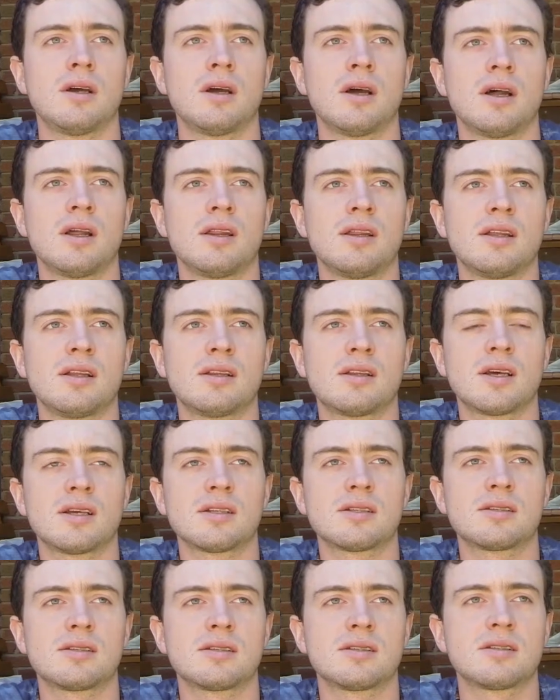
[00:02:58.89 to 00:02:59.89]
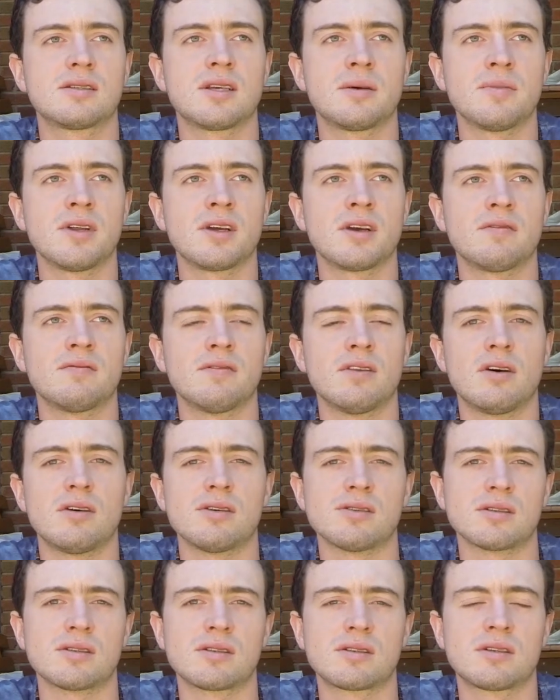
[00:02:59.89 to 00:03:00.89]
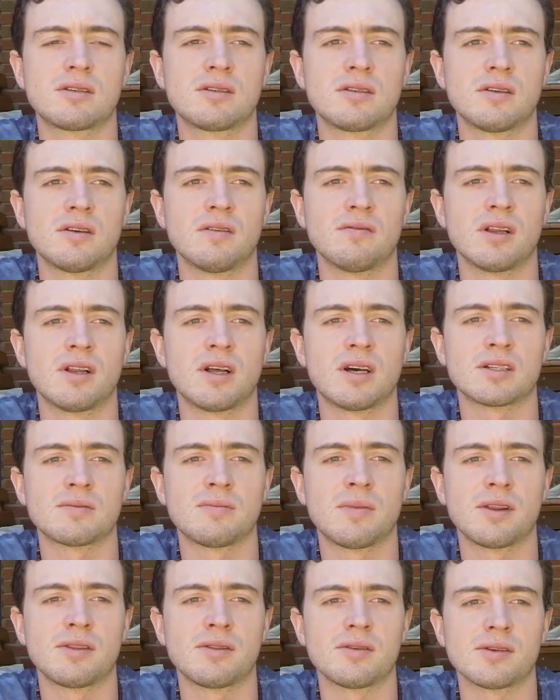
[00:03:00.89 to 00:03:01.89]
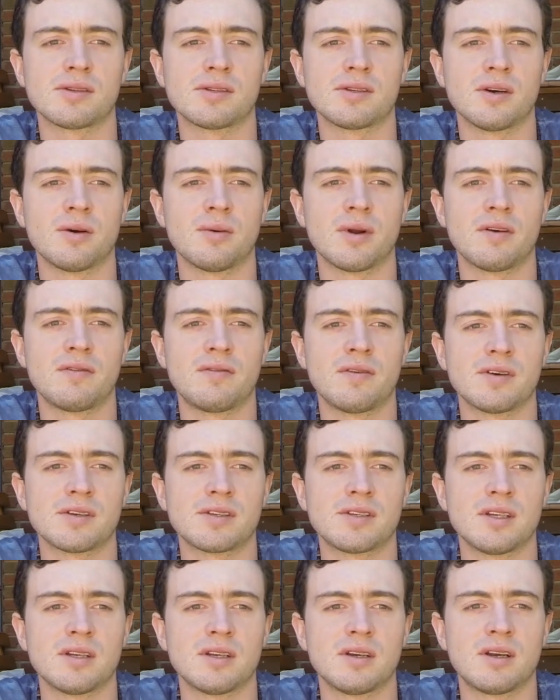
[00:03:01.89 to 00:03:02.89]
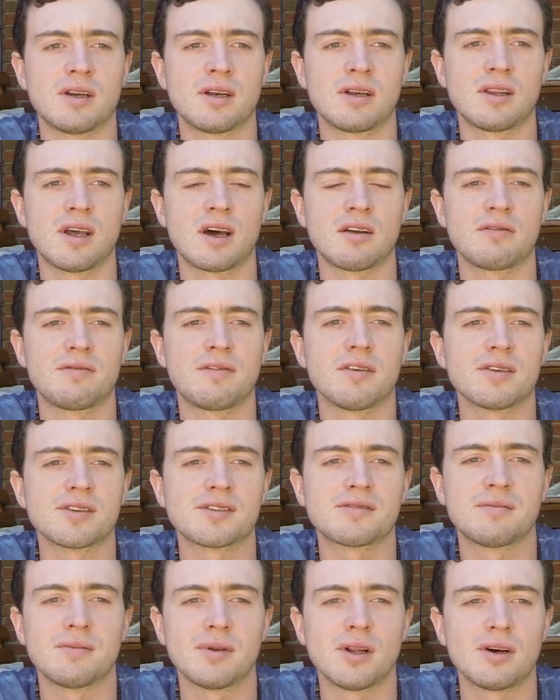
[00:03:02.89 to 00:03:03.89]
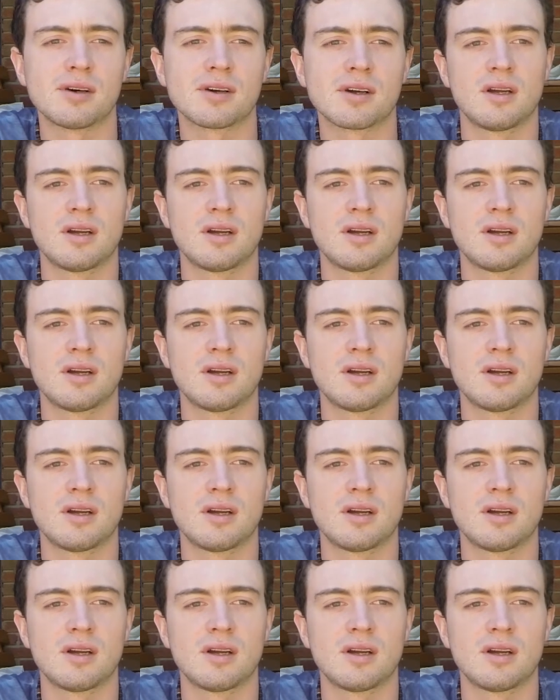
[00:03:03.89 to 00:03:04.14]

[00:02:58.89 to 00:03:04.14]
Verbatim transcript: I think that's something I've lost in the last month or so when I first did that first vlog.